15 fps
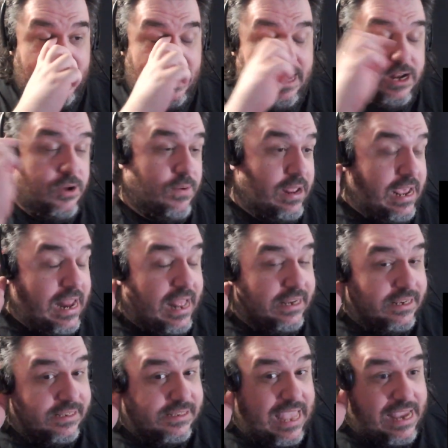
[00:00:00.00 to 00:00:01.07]
You know what? And I
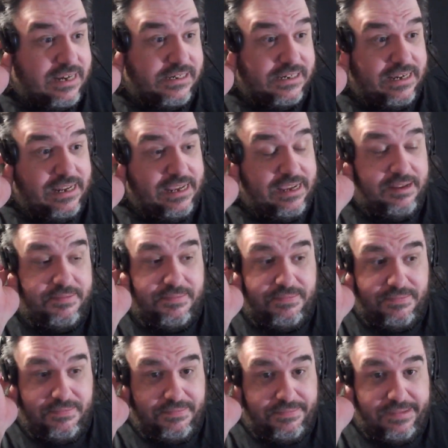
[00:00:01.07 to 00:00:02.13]
just actually,
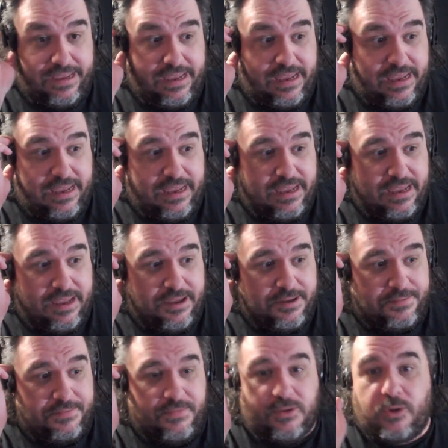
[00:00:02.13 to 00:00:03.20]

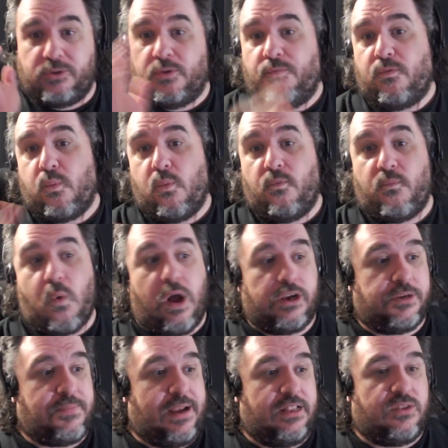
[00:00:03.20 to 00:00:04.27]
those who
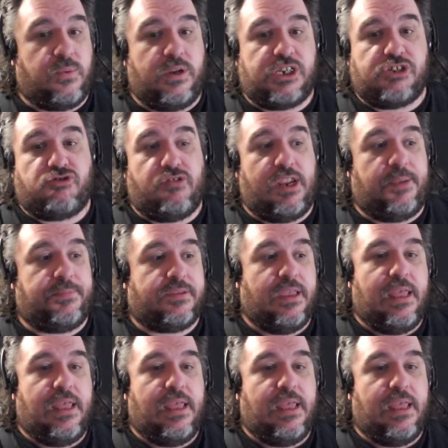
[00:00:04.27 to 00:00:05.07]
watched my Twitch stream,